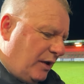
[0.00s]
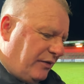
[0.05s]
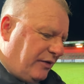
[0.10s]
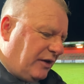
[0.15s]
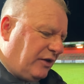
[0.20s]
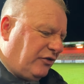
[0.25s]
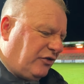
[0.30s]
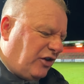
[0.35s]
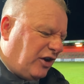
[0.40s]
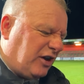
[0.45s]
I
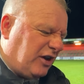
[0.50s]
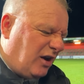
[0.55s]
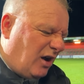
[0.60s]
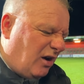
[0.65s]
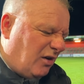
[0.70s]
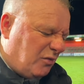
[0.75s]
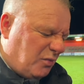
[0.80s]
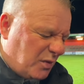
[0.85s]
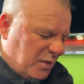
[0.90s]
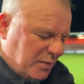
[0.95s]
think second
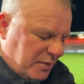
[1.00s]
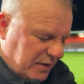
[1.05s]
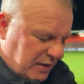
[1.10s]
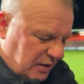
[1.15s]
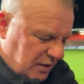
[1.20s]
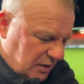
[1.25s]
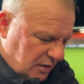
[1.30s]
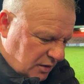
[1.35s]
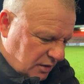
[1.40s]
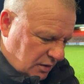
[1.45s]
half we were
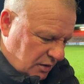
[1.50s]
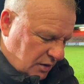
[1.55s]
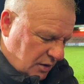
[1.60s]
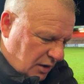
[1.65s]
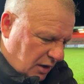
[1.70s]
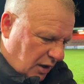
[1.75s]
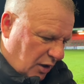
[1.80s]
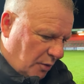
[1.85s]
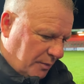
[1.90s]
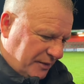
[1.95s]
a
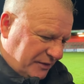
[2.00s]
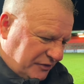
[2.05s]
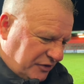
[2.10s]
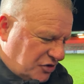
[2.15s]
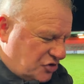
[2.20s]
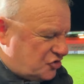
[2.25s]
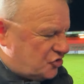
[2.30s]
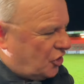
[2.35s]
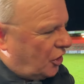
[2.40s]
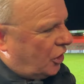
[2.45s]
little bit
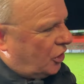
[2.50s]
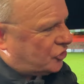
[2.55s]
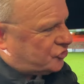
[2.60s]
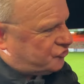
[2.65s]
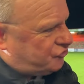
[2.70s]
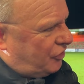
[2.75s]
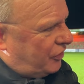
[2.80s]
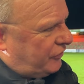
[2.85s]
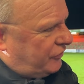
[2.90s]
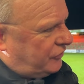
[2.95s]

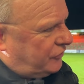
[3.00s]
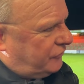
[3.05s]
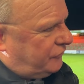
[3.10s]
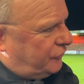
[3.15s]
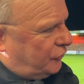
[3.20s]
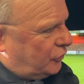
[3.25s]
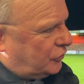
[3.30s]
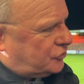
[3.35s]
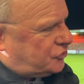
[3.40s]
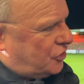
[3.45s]
discharged rather than
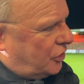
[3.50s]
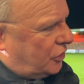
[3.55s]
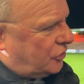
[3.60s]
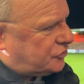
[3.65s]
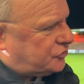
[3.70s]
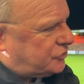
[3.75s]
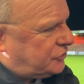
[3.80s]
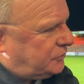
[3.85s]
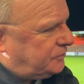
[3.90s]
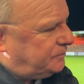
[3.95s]
fully charged.